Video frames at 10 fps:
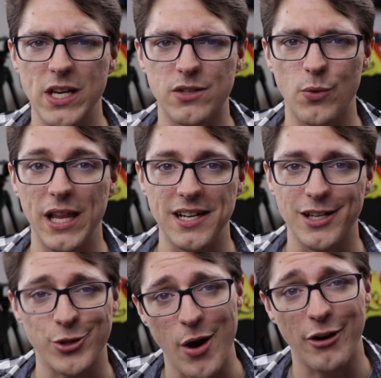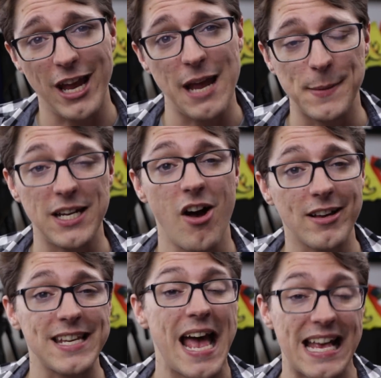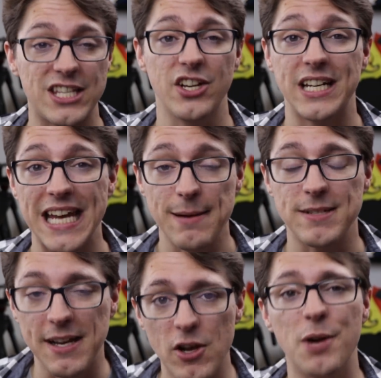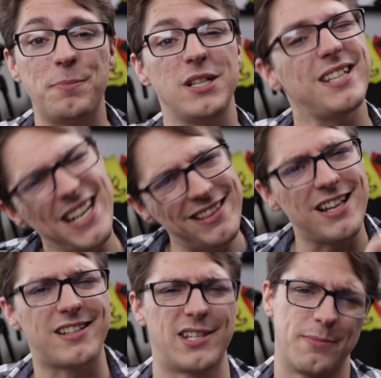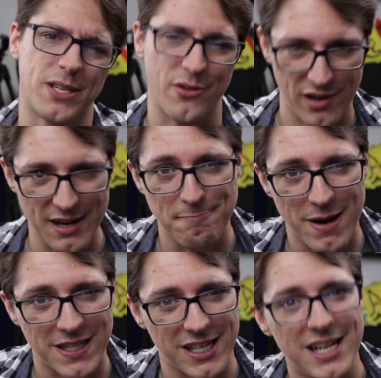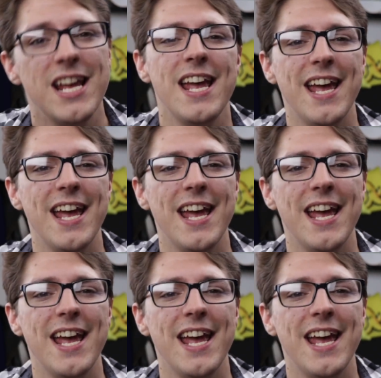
is related to our game and us as a game developers, hit that subscribe button.